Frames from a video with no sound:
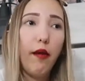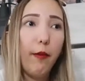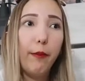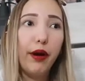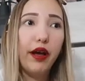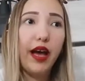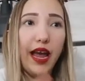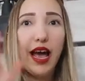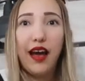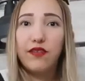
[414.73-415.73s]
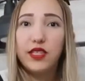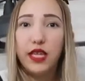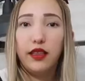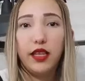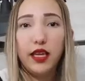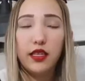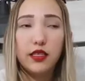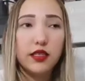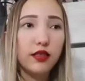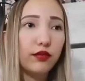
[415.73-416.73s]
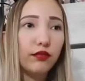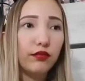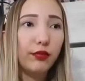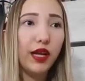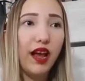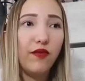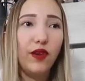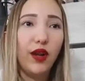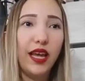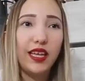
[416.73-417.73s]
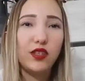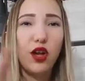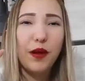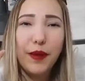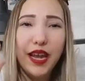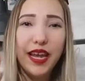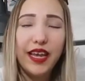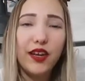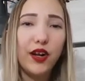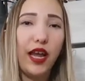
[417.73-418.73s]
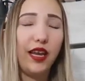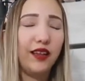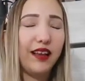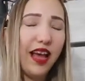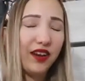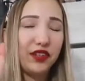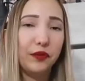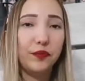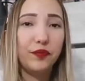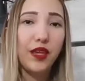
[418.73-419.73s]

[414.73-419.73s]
But I have seen things. But I feel like it's all in my head, or like, I don't know.